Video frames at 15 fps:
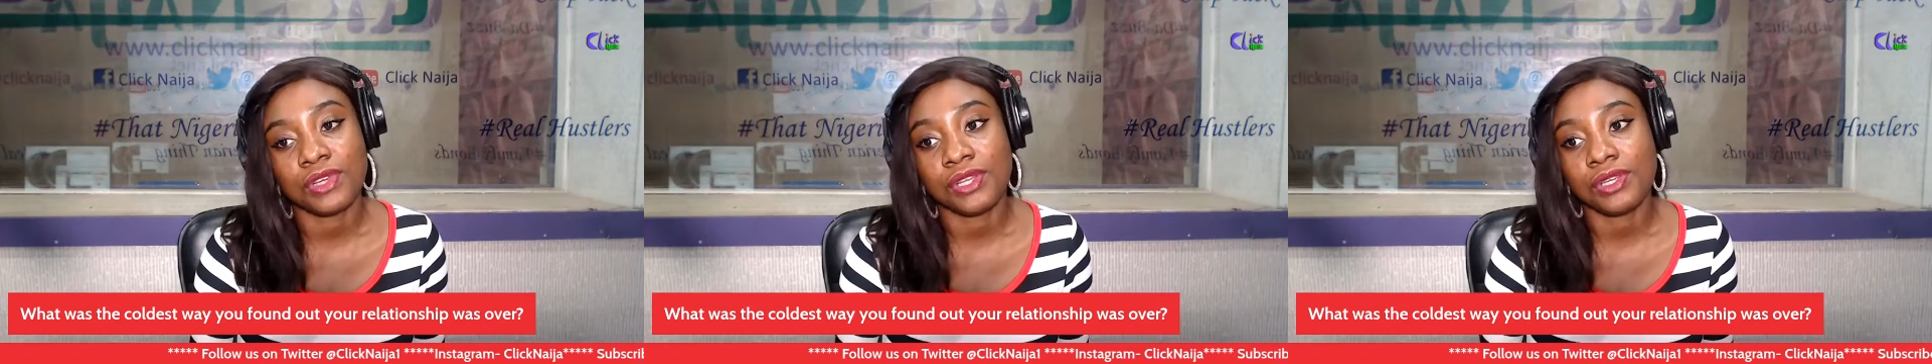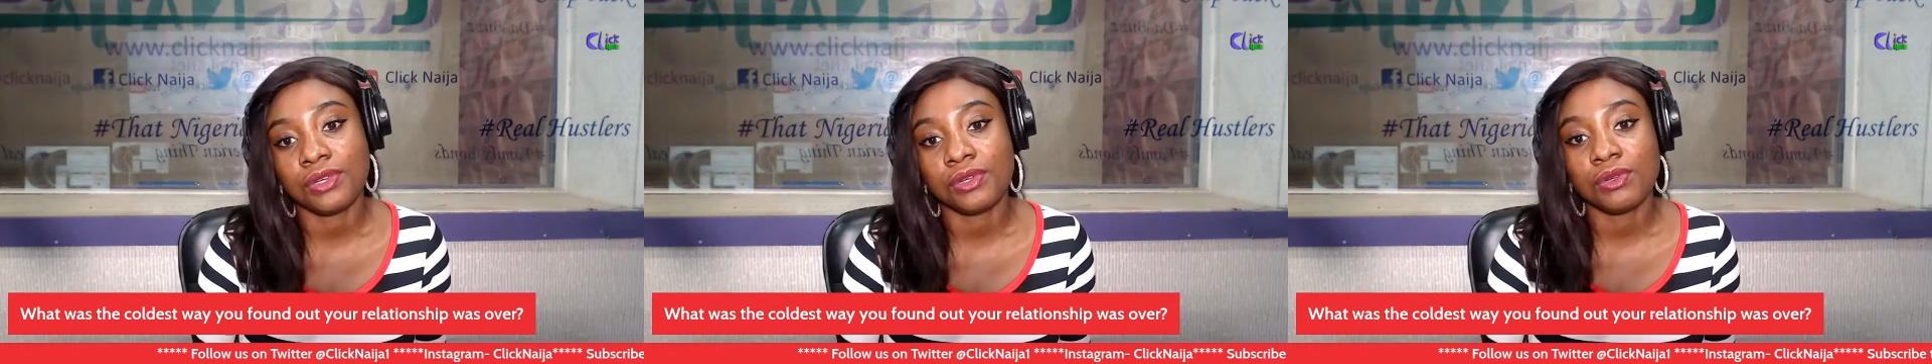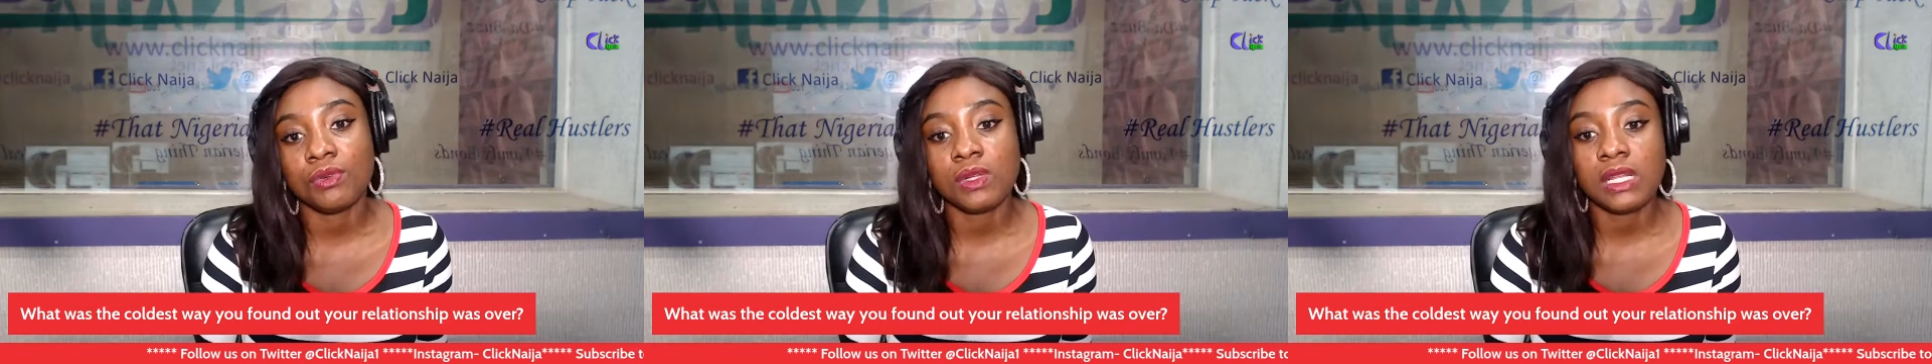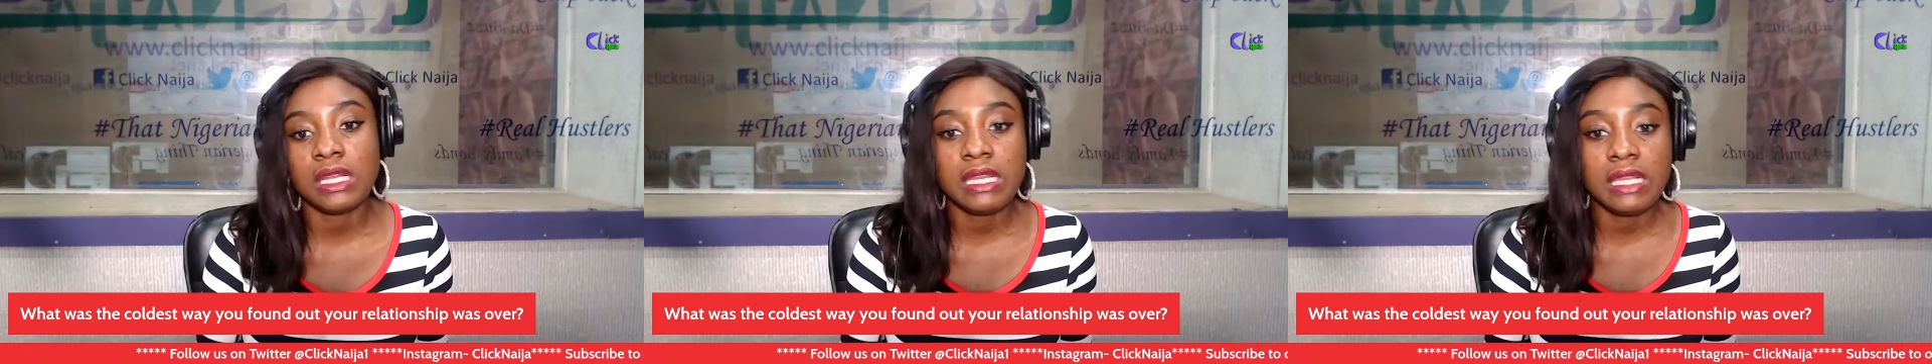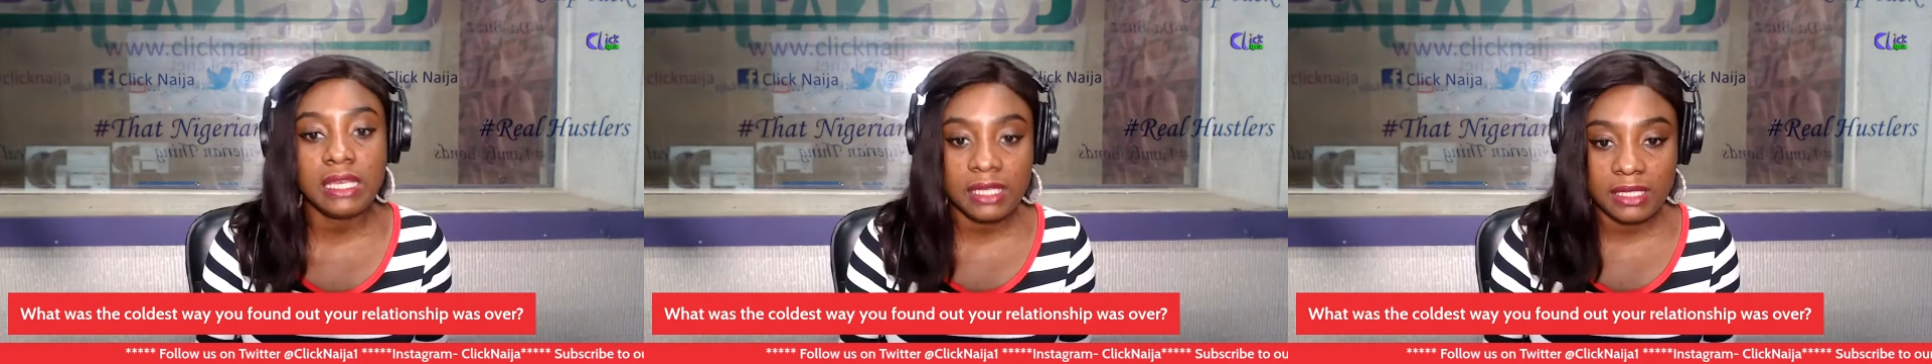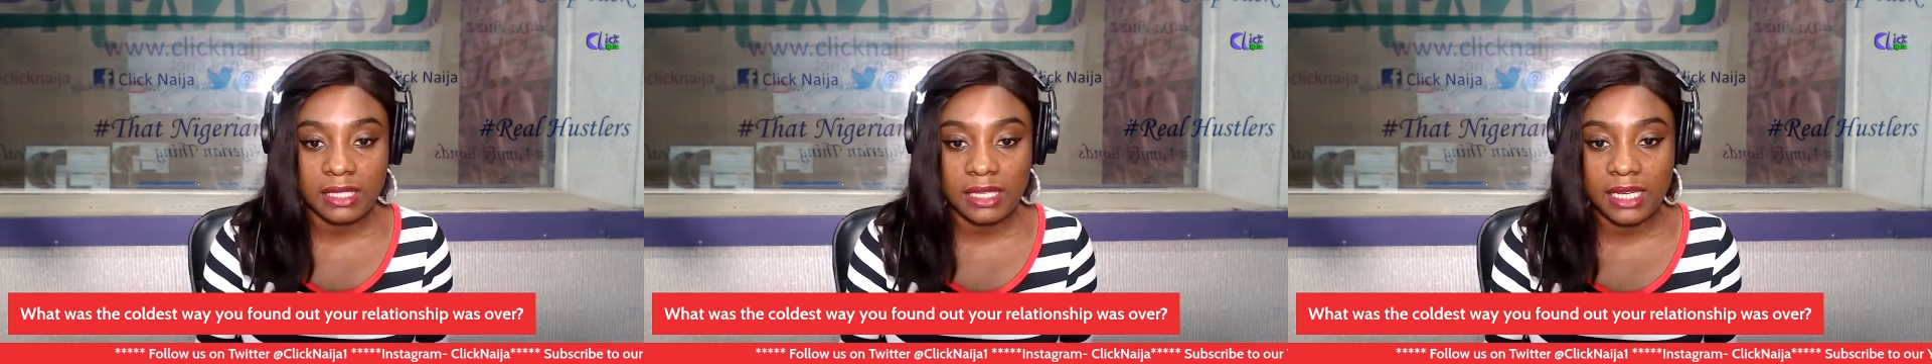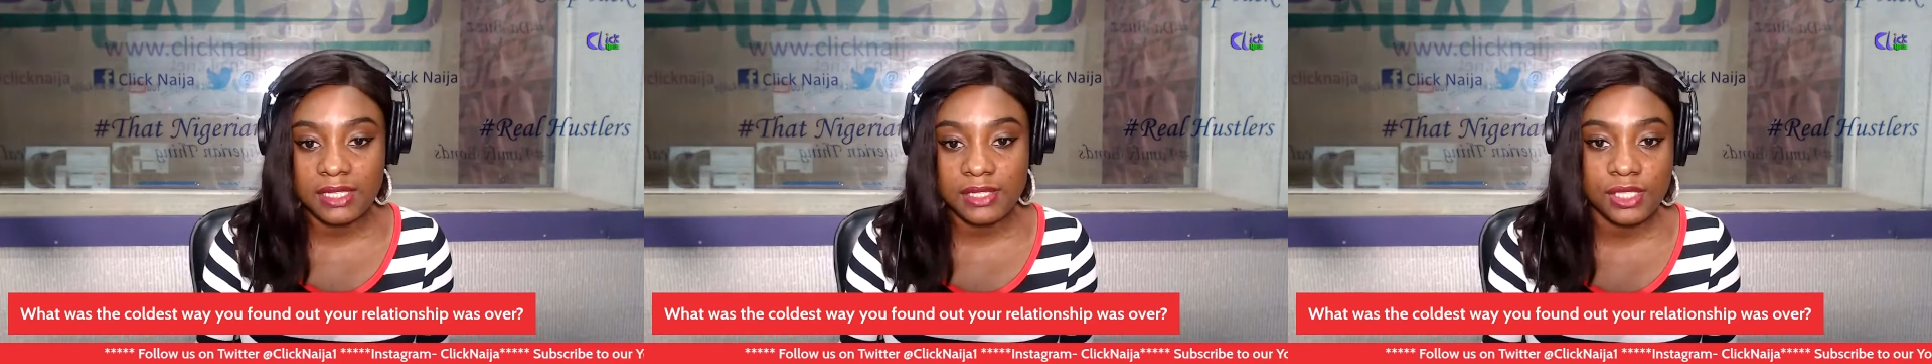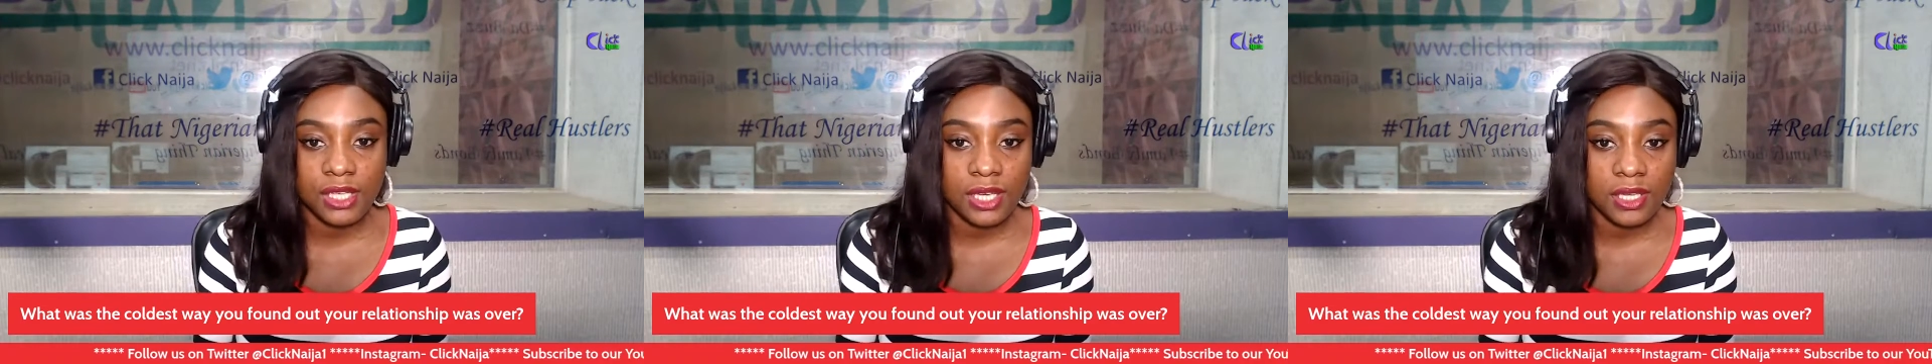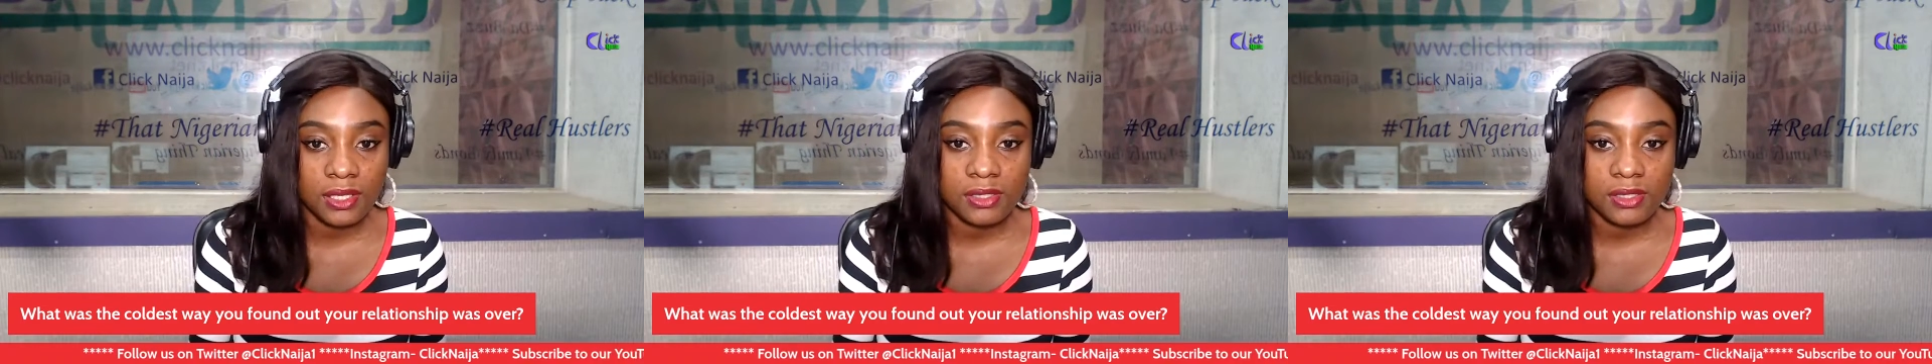right here on Click Naija